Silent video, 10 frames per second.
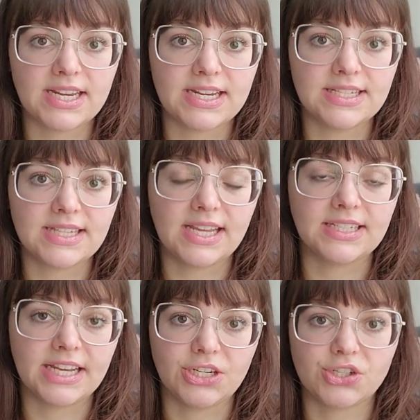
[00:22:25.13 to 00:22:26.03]
is in
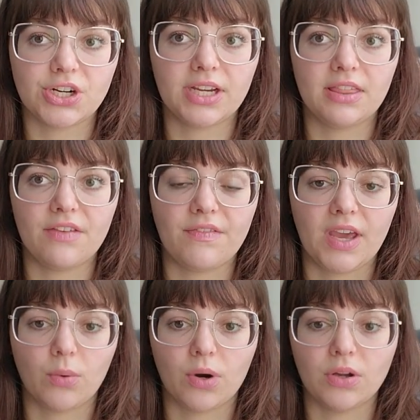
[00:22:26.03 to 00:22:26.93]
danger in the
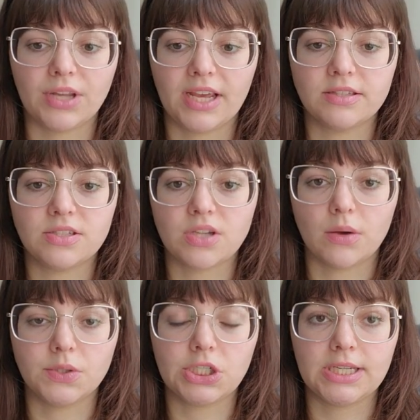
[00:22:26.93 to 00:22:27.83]
Fae world and
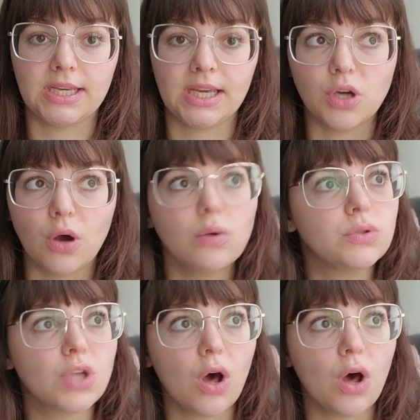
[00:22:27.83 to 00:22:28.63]
so she goes